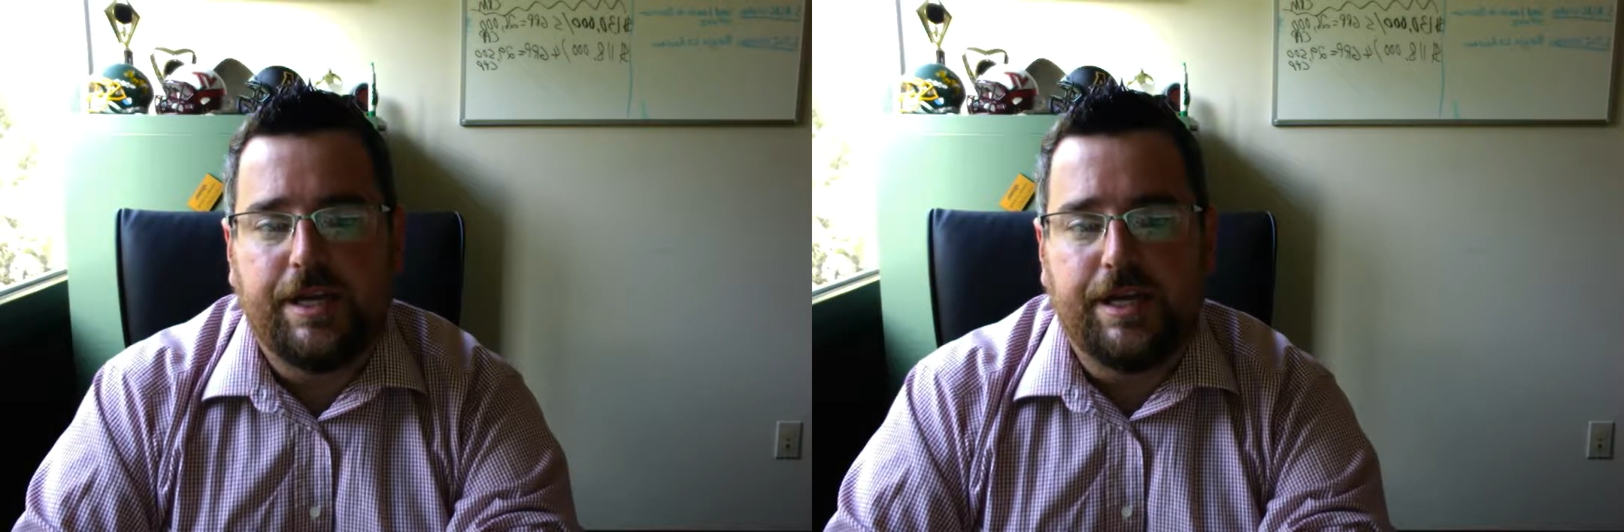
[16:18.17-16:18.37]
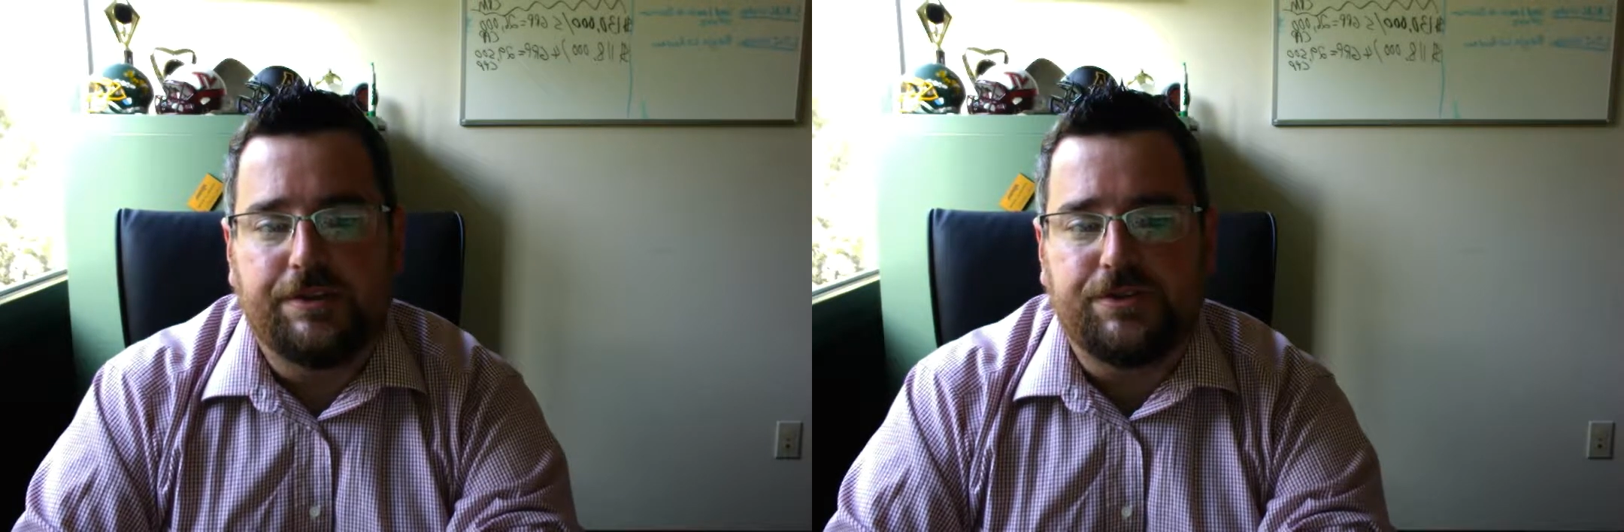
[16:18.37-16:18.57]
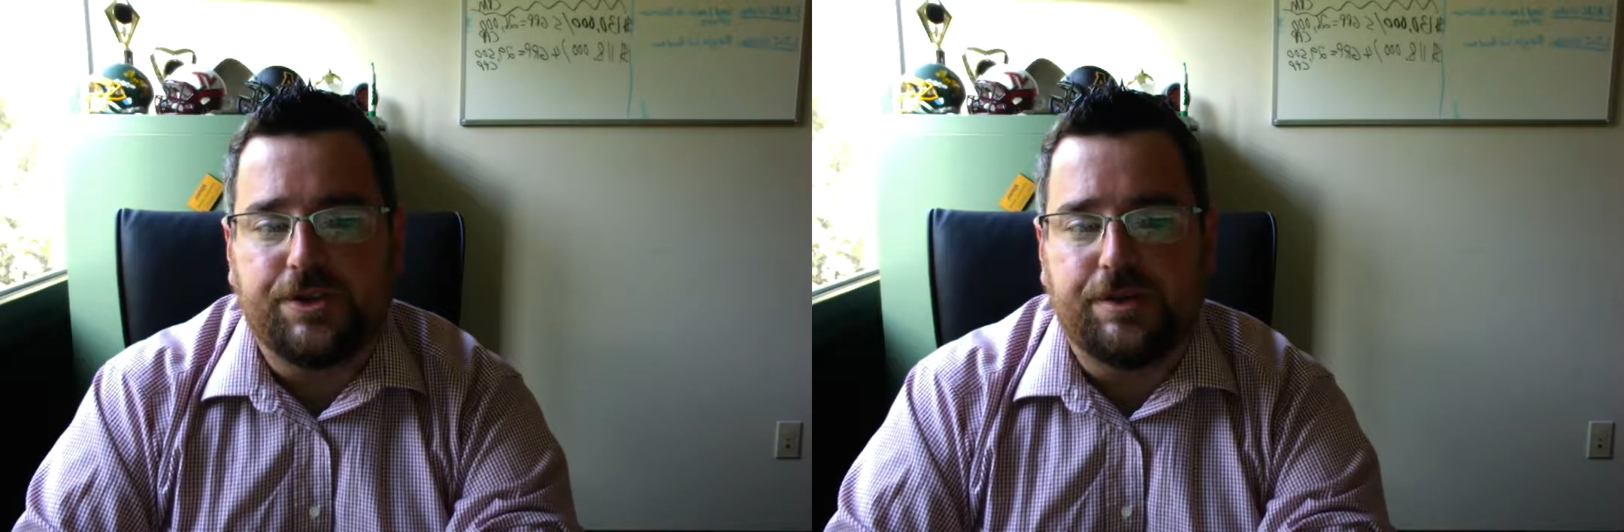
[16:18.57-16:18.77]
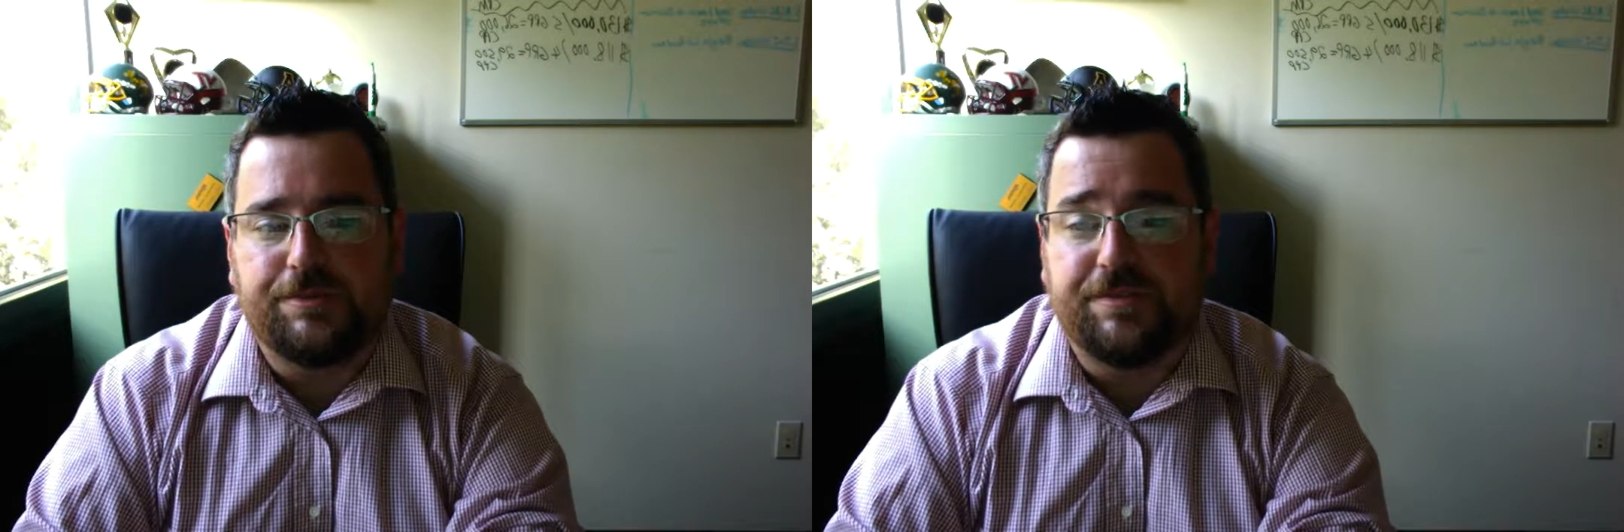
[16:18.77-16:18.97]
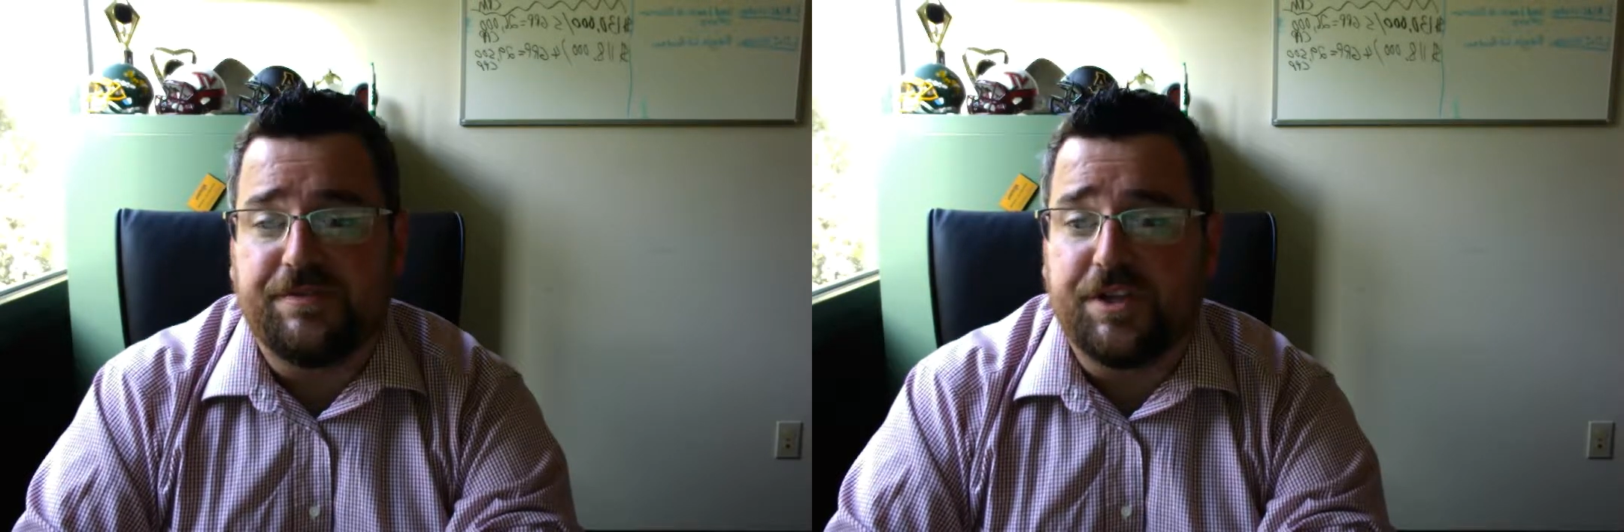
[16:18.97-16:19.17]
in
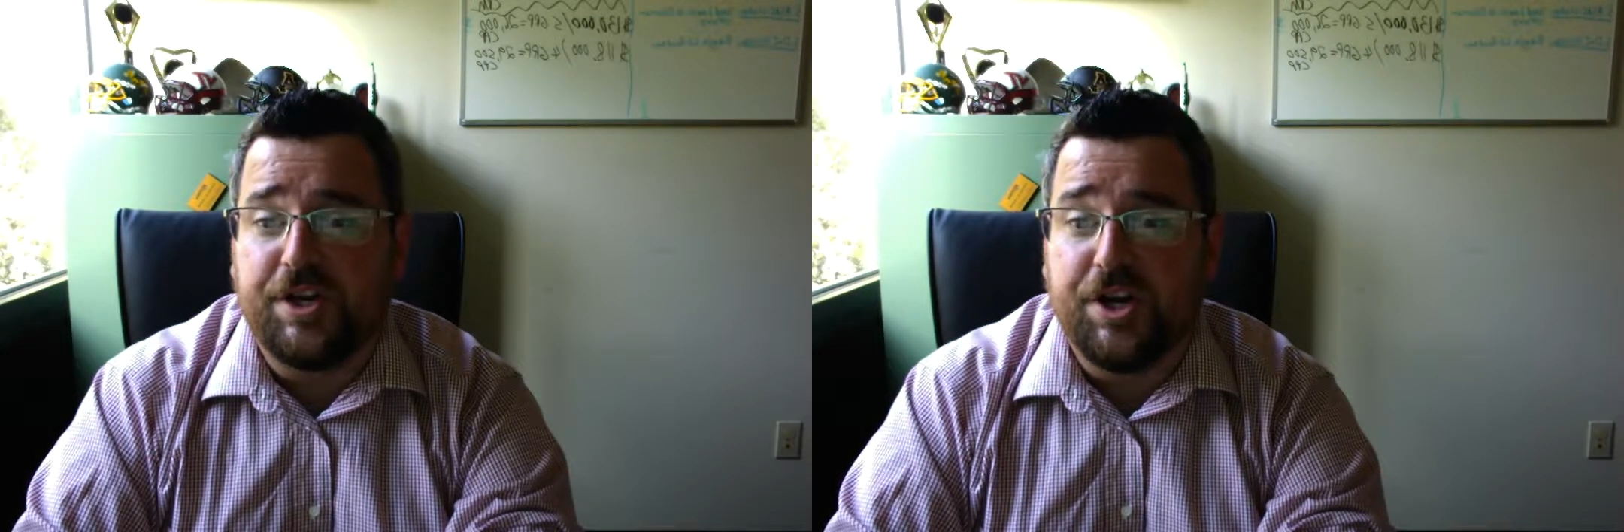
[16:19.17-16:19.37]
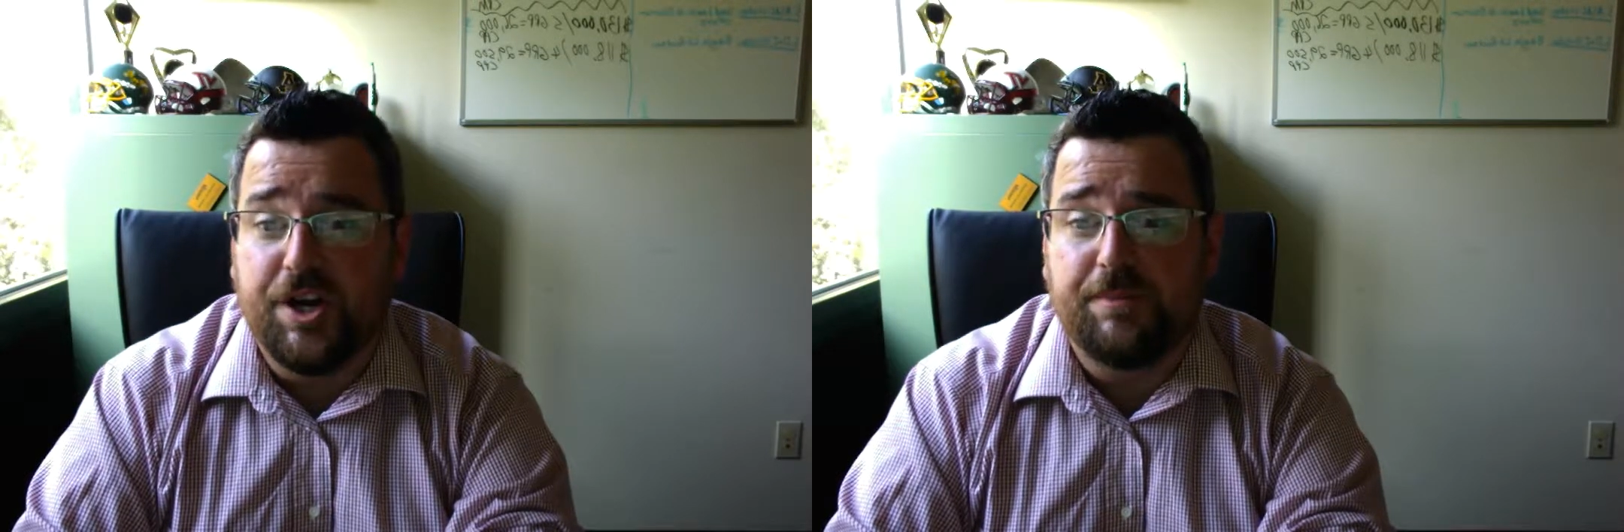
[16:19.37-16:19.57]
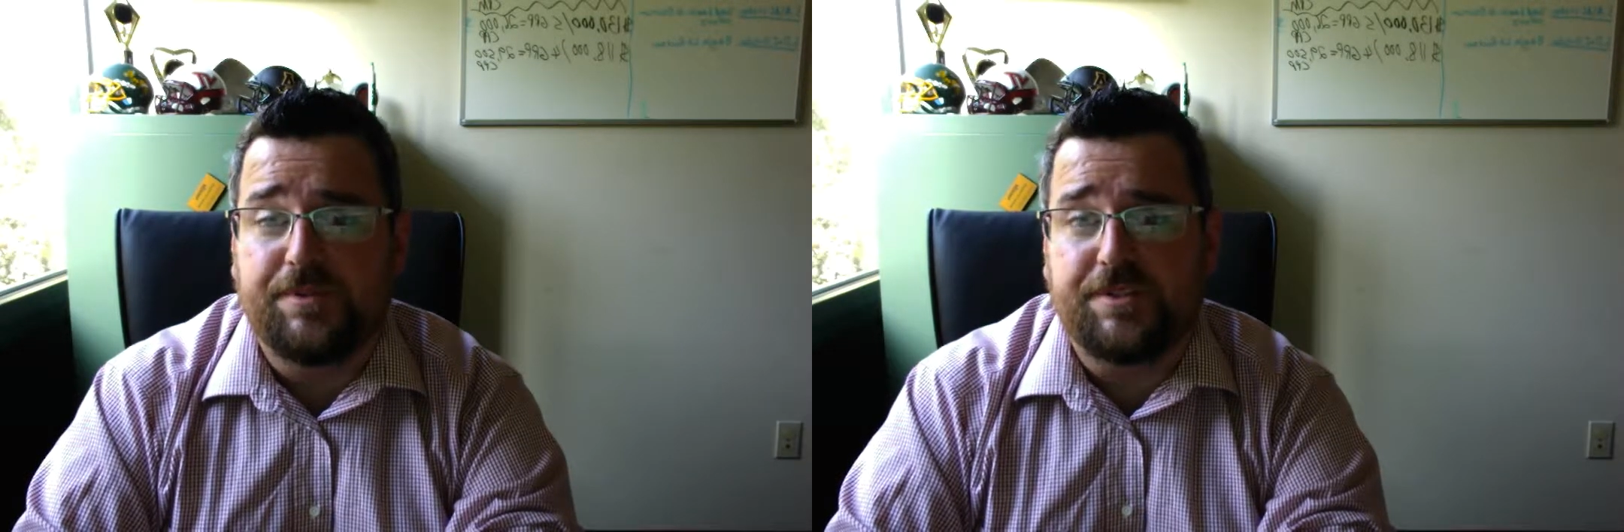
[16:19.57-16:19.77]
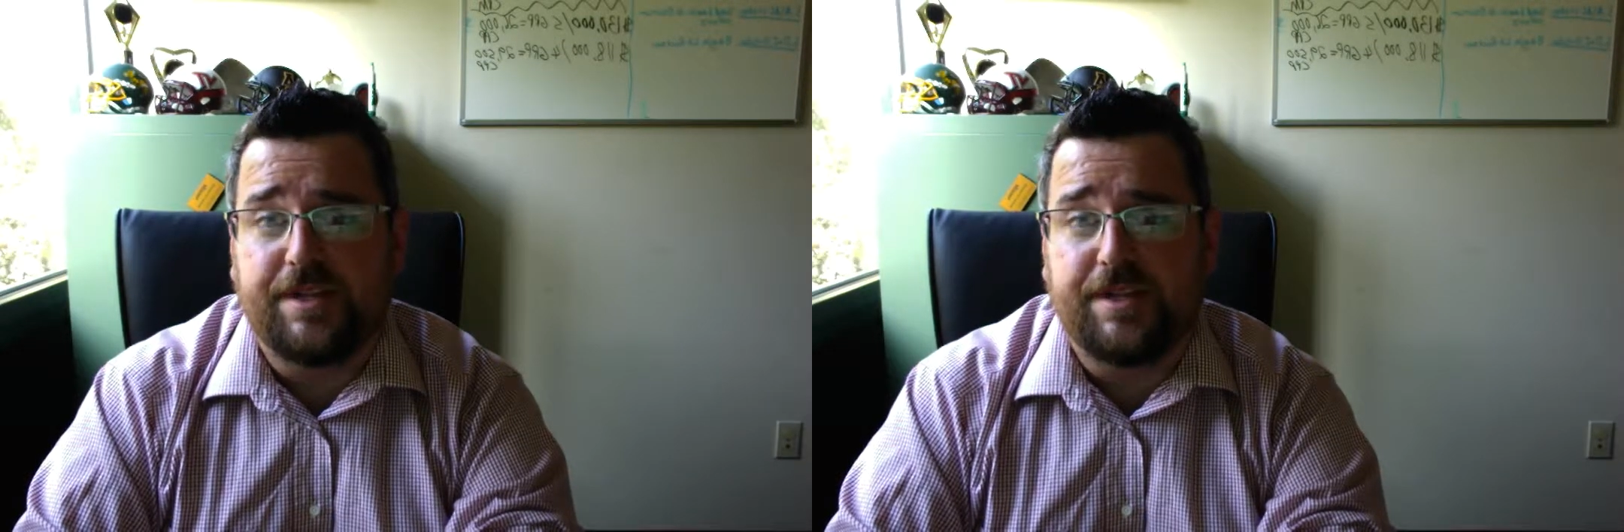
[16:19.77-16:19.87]
terms of the GERPs